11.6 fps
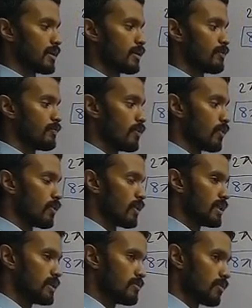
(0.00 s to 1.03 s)
of
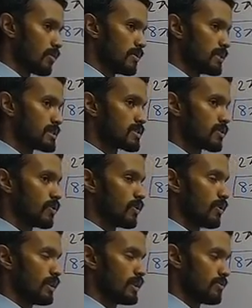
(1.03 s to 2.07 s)
all the moments or
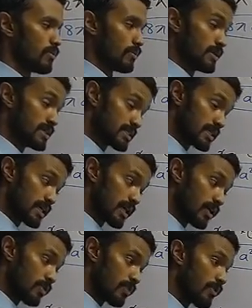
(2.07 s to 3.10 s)
all the moments
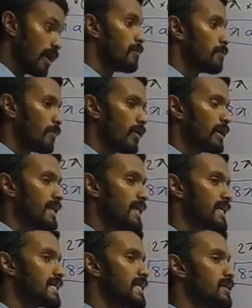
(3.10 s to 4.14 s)
around one
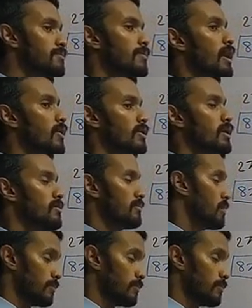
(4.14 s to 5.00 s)
point about